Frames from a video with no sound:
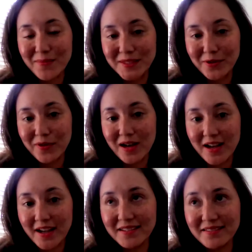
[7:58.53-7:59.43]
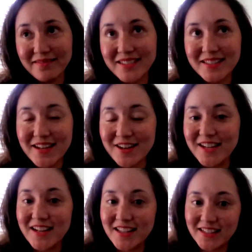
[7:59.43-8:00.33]
So I
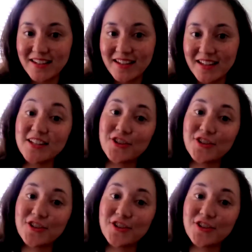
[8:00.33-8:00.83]
studied as an